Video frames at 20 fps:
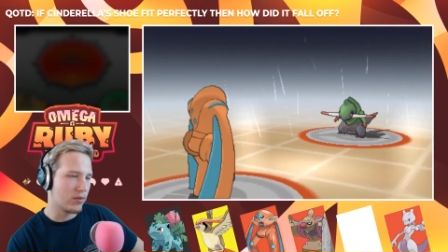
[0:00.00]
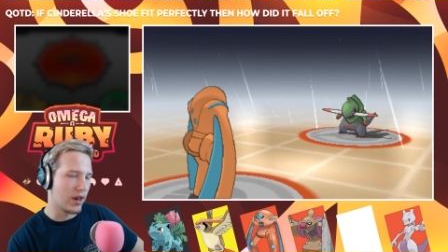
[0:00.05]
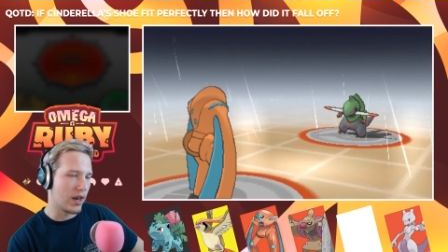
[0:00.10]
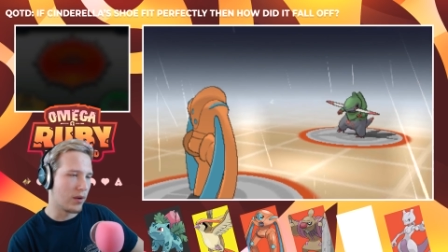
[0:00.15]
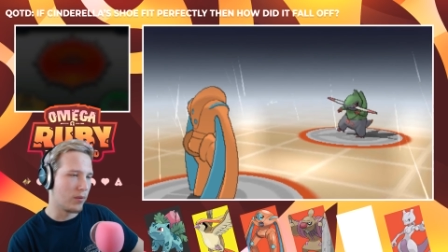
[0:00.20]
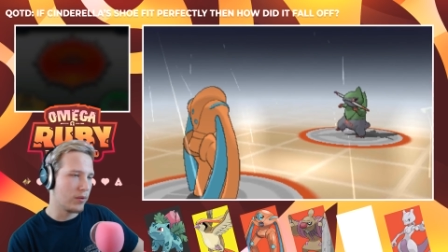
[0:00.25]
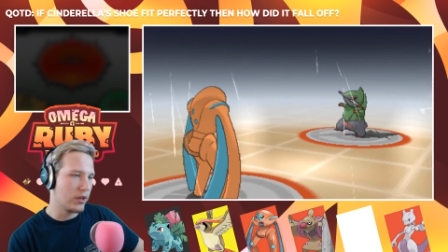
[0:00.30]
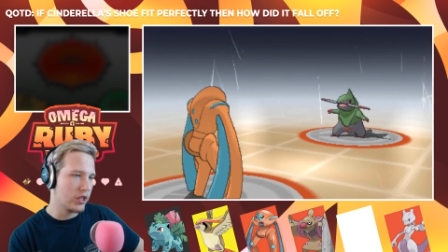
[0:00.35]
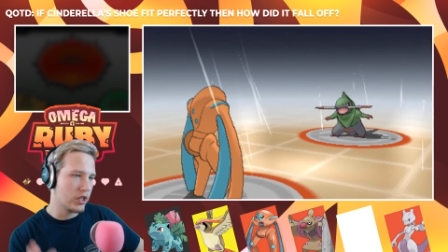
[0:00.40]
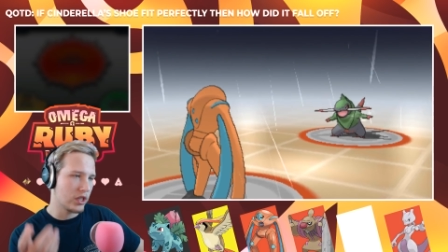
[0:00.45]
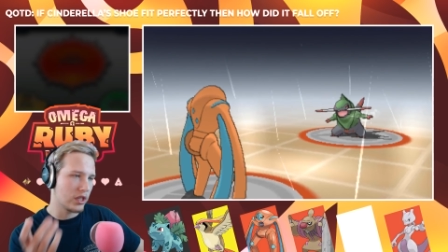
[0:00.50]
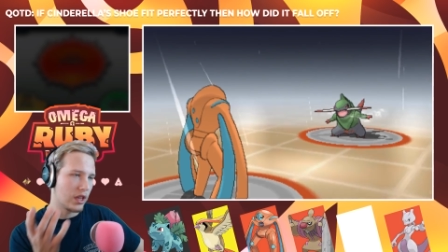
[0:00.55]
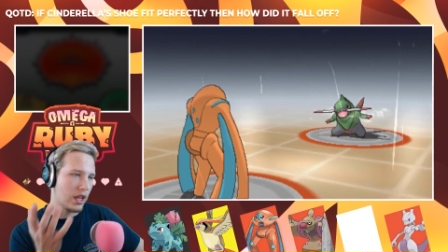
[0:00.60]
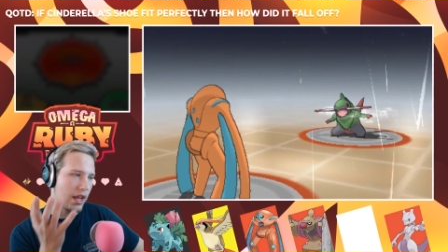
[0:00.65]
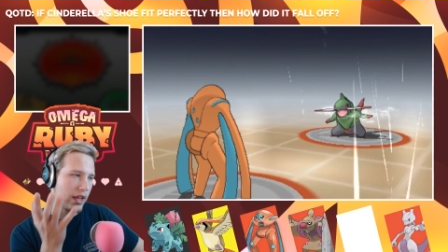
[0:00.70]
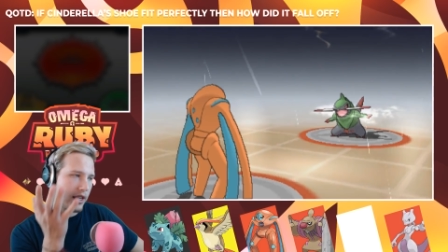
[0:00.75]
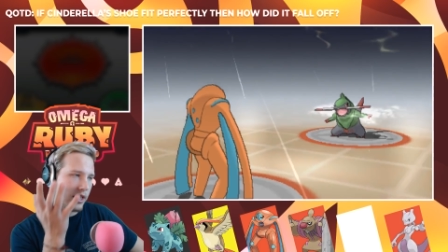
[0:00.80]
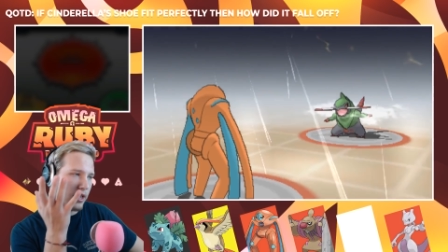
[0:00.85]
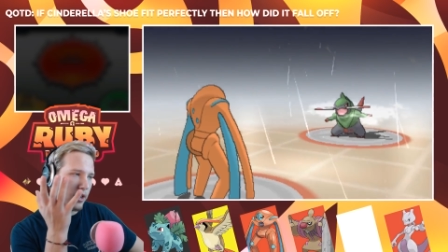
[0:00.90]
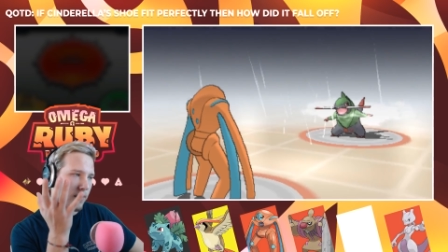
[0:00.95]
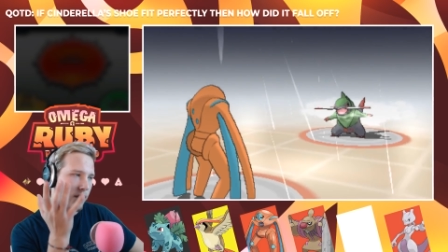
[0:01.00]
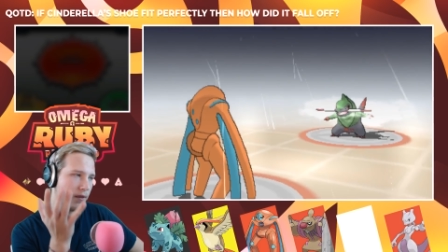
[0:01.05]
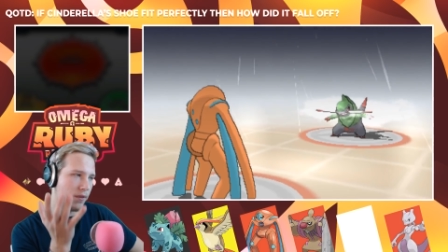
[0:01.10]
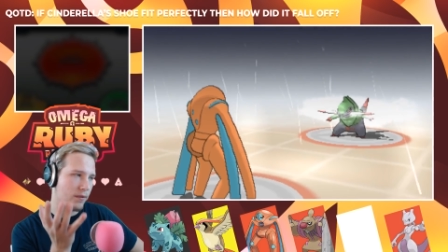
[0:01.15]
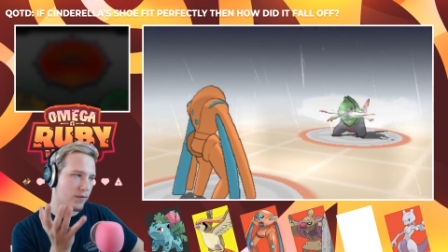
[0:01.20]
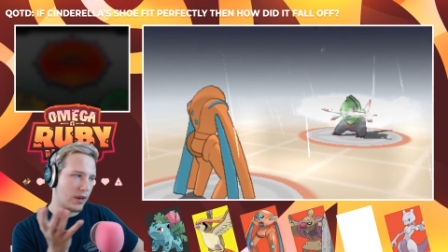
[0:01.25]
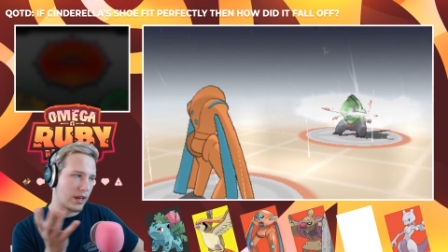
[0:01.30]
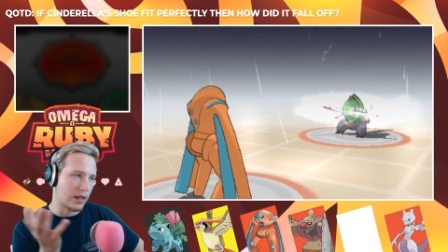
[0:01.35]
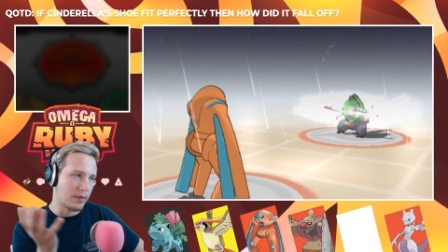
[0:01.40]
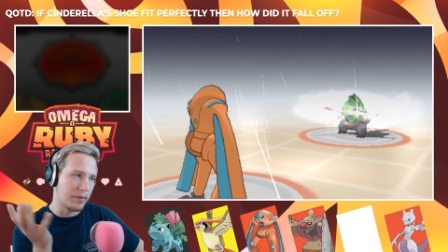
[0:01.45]
rate. We should like
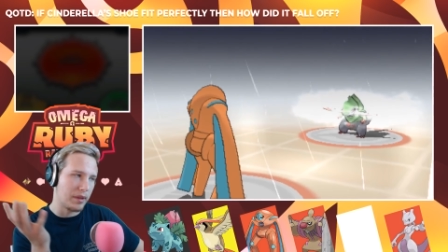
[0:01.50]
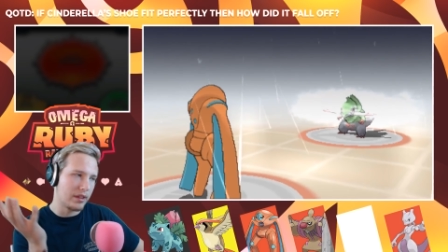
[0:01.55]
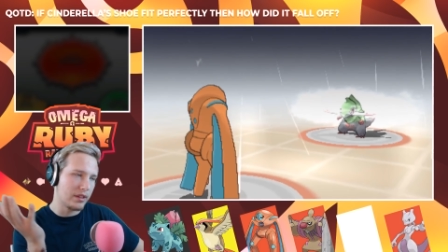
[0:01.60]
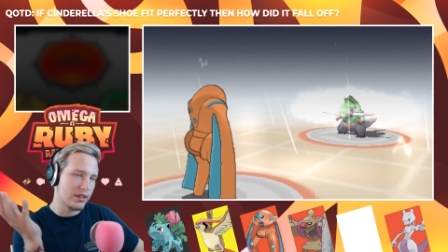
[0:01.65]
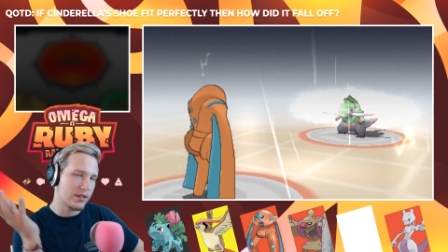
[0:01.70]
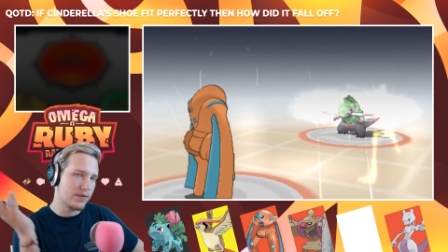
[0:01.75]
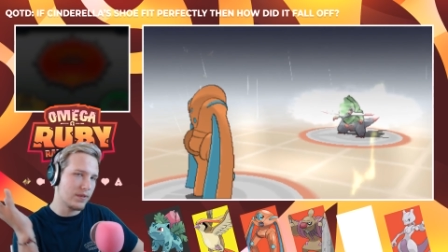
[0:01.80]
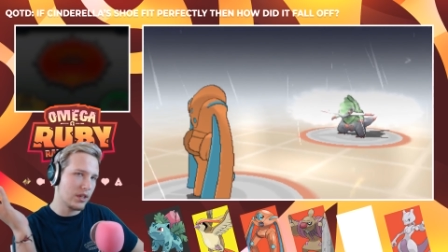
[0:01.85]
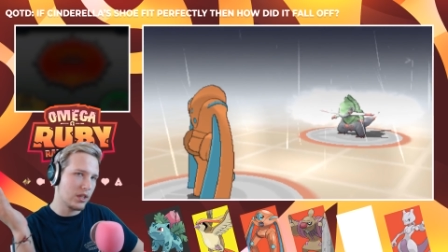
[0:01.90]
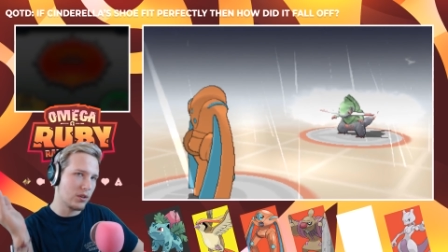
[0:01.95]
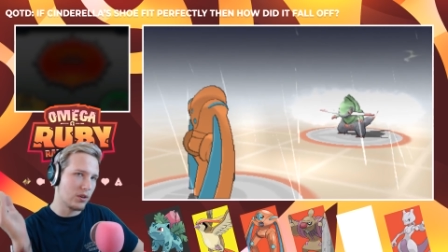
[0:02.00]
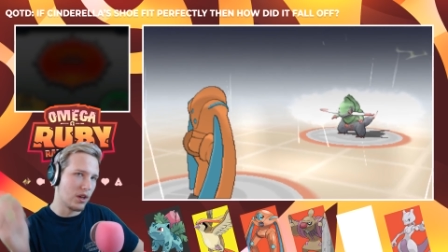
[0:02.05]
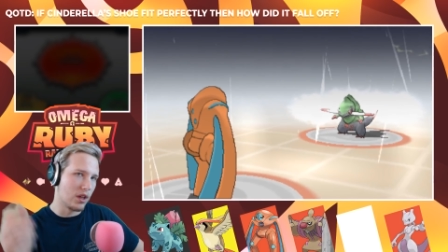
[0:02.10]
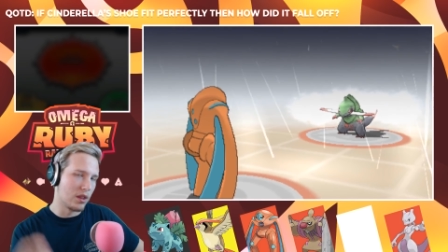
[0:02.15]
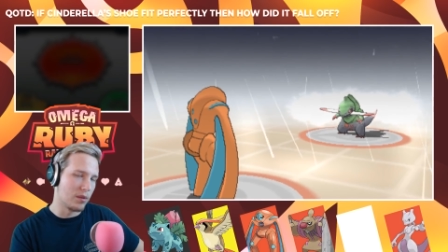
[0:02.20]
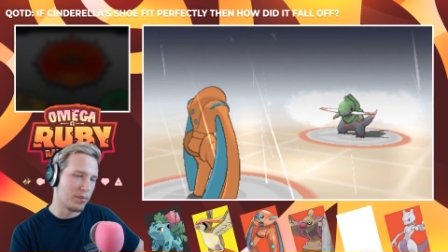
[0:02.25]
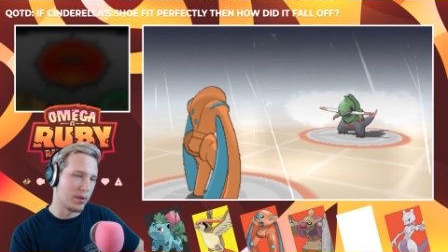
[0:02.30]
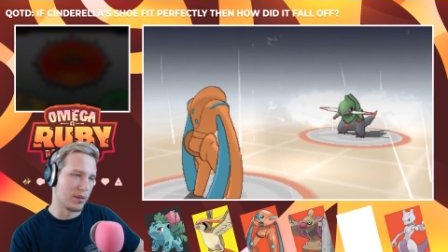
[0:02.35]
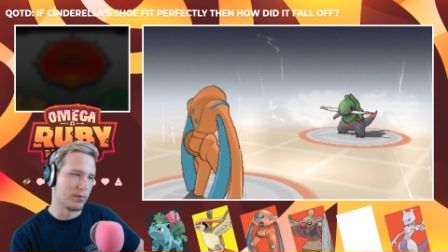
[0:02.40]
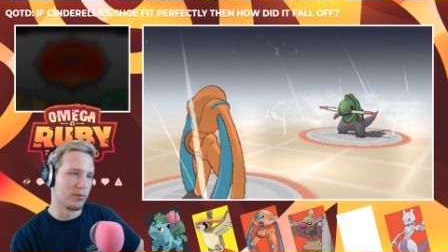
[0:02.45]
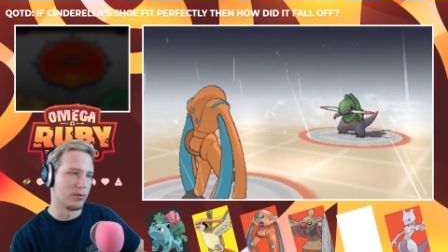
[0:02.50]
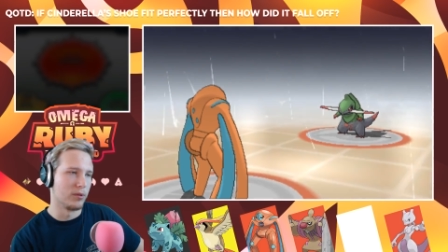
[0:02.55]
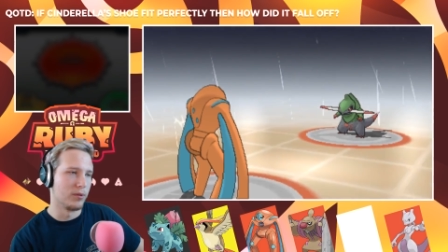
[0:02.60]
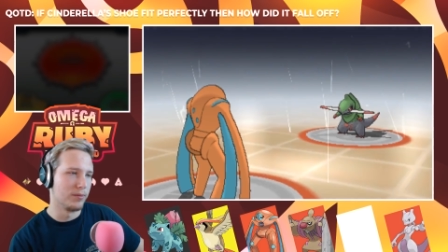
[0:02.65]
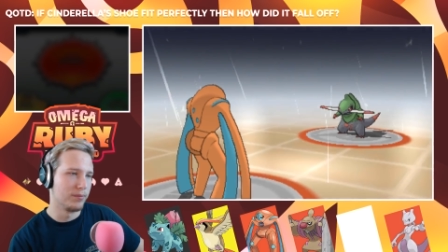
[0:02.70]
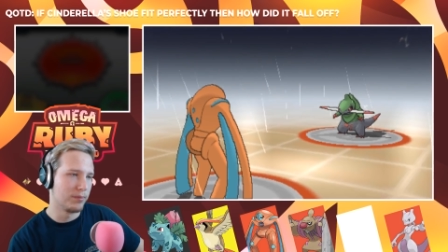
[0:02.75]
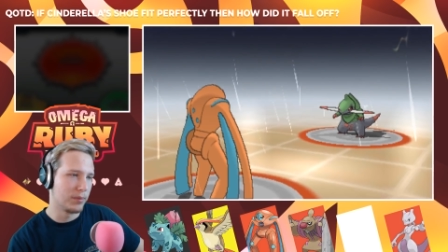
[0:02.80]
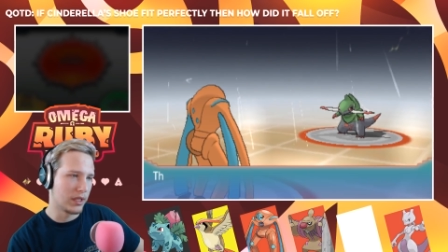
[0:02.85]
recommend this video to other people,